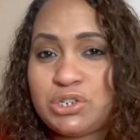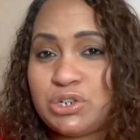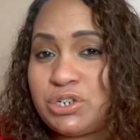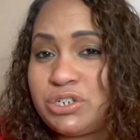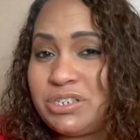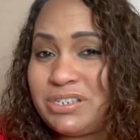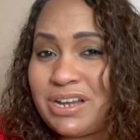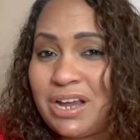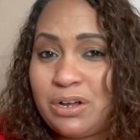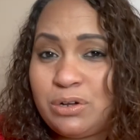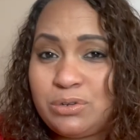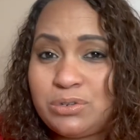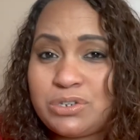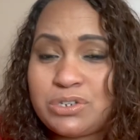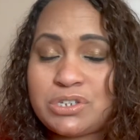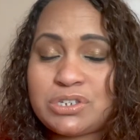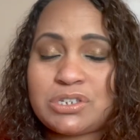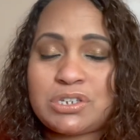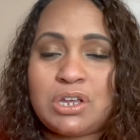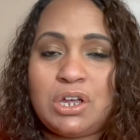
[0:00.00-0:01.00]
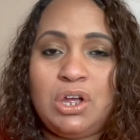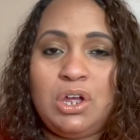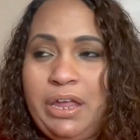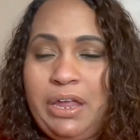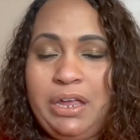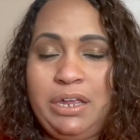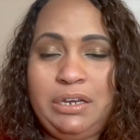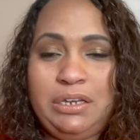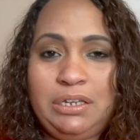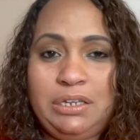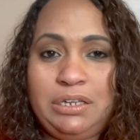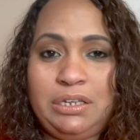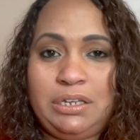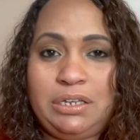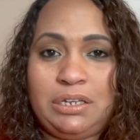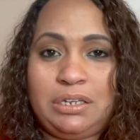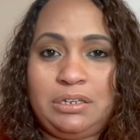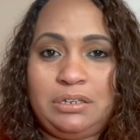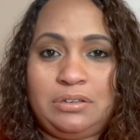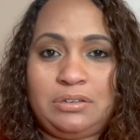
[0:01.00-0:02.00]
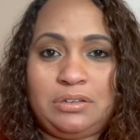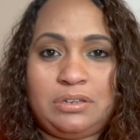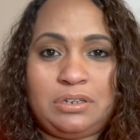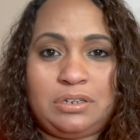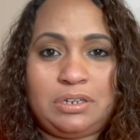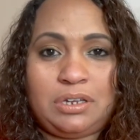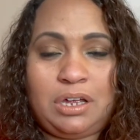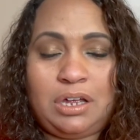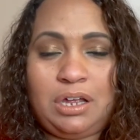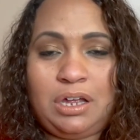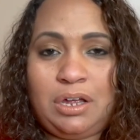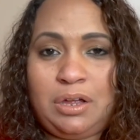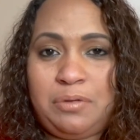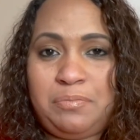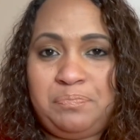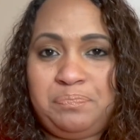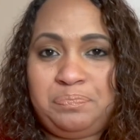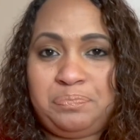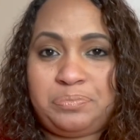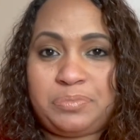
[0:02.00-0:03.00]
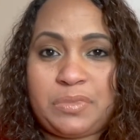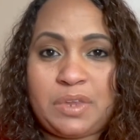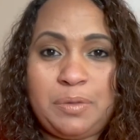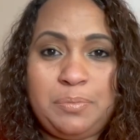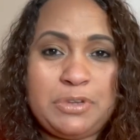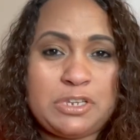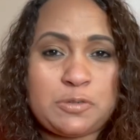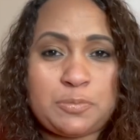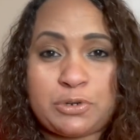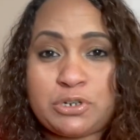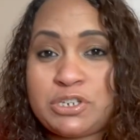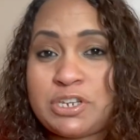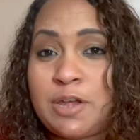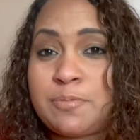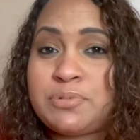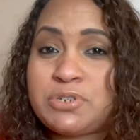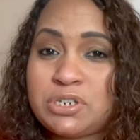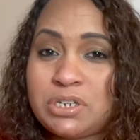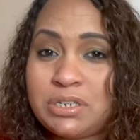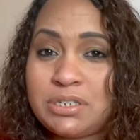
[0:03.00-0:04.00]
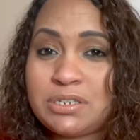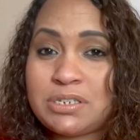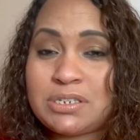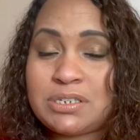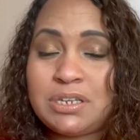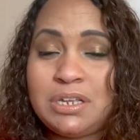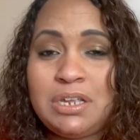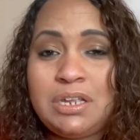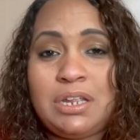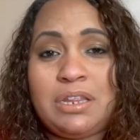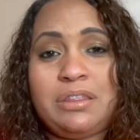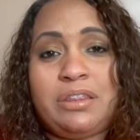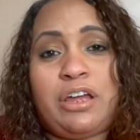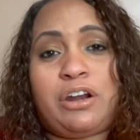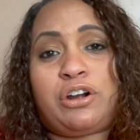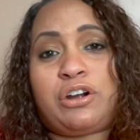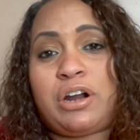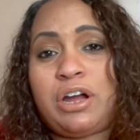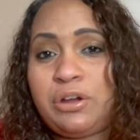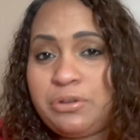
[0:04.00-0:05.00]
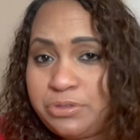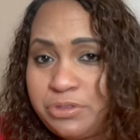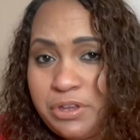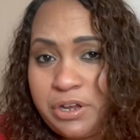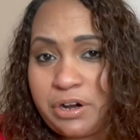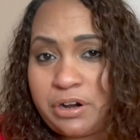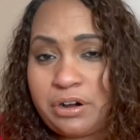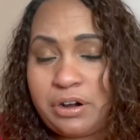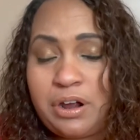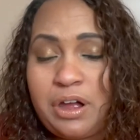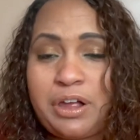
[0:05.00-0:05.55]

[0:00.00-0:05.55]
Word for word: or doubts, any um, misperceptions that are out there.